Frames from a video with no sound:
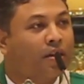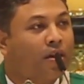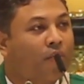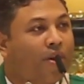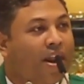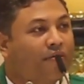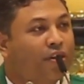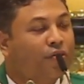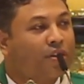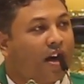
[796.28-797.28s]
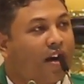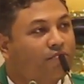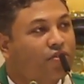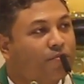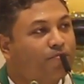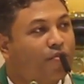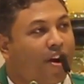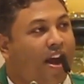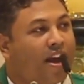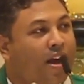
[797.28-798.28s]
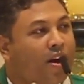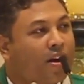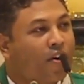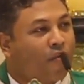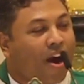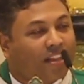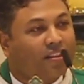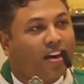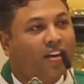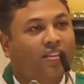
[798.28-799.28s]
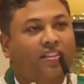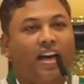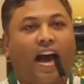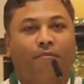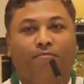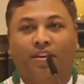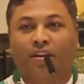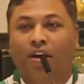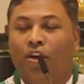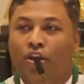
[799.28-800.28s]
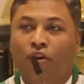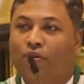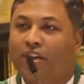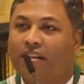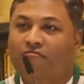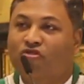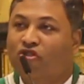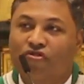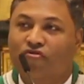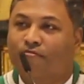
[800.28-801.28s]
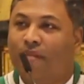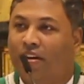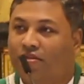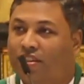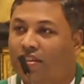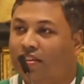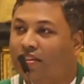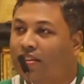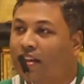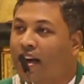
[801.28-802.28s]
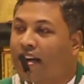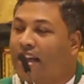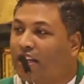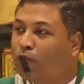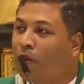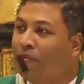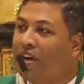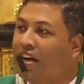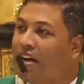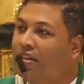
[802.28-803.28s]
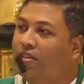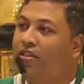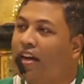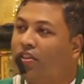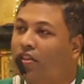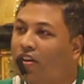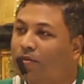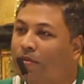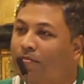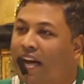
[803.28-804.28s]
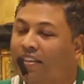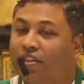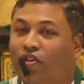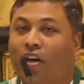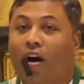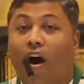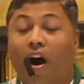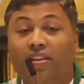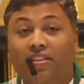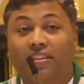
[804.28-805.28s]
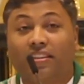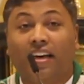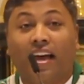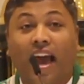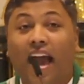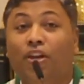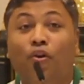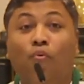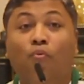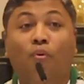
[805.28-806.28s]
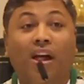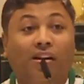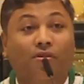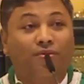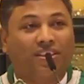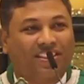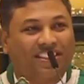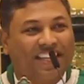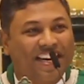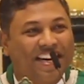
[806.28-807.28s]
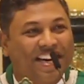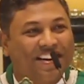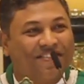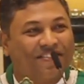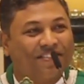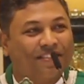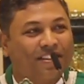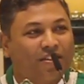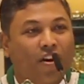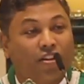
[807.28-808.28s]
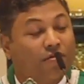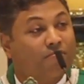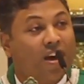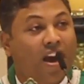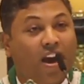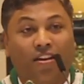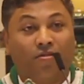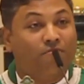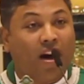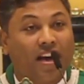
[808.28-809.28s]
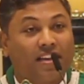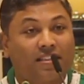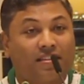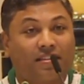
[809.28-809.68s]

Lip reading: Whenever you come to pray, great things happen. You can move mountains. And that's what we heard in today's gospel passage. Ask and you will receive. Not you may, you might.